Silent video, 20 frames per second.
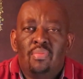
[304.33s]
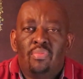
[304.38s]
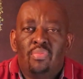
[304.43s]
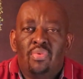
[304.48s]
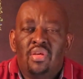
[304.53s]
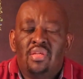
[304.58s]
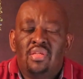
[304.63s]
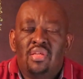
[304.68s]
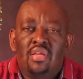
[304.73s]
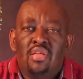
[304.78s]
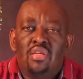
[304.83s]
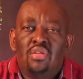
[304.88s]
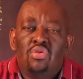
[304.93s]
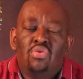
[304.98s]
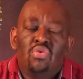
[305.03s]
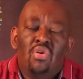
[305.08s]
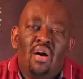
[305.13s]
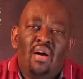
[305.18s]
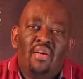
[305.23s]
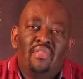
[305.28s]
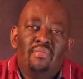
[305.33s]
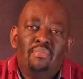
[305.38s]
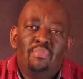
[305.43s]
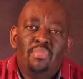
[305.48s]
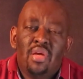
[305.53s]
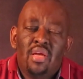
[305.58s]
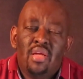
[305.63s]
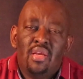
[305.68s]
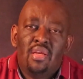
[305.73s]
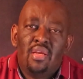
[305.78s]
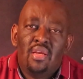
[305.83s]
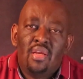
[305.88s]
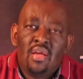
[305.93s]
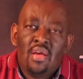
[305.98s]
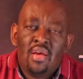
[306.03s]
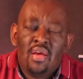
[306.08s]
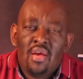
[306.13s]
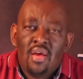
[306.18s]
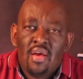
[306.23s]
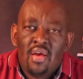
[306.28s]
places you have been,
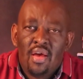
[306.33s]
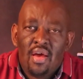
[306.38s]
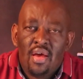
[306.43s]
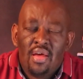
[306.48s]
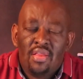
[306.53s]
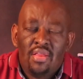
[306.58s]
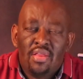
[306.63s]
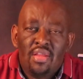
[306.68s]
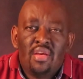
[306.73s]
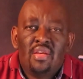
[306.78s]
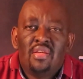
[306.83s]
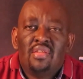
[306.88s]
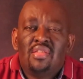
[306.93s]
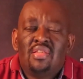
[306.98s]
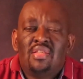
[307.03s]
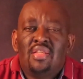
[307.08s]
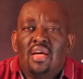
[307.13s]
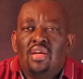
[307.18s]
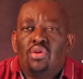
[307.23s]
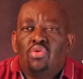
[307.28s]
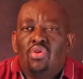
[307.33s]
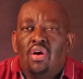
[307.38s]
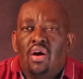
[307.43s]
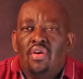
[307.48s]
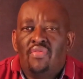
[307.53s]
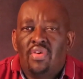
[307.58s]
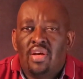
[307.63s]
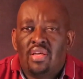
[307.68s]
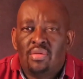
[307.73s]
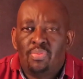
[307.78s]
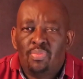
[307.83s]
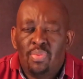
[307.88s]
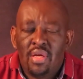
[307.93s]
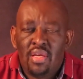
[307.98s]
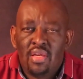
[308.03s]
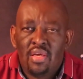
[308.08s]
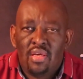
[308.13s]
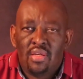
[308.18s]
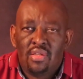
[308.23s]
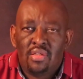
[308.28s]
and things that you have
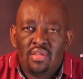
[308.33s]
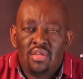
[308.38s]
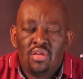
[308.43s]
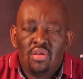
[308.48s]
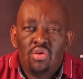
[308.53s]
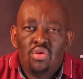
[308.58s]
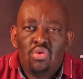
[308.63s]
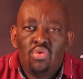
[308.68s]
experienced.